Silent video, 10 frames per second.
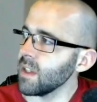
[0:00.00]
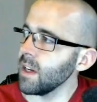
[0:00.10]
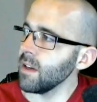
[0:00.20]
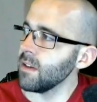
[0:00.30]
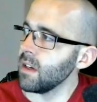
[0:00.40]

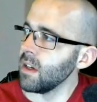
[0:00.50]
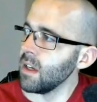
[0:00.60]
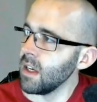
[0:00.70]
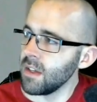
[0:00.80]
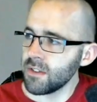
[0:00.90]
Okay.
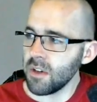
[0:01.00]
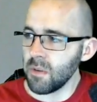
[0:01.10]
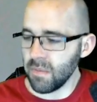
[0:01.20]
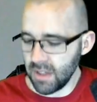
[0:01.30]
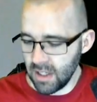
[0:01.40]

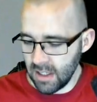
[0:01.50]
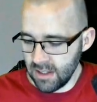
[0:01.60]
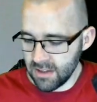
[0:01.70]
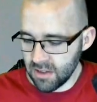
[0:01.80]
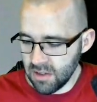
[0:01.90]
So
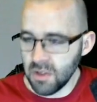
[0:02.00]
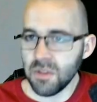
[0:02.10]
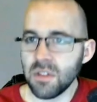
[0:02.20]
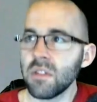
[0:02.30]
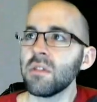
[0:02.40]
let's
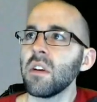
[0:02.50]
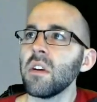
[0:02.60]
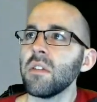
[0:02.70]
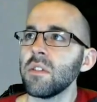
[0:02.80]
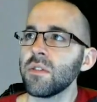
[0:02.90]
close
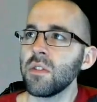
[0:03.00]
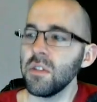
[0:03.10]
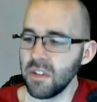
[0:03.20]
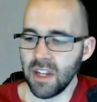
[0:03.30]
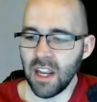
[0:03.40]

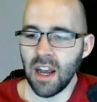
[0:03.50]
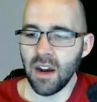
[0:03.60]
the day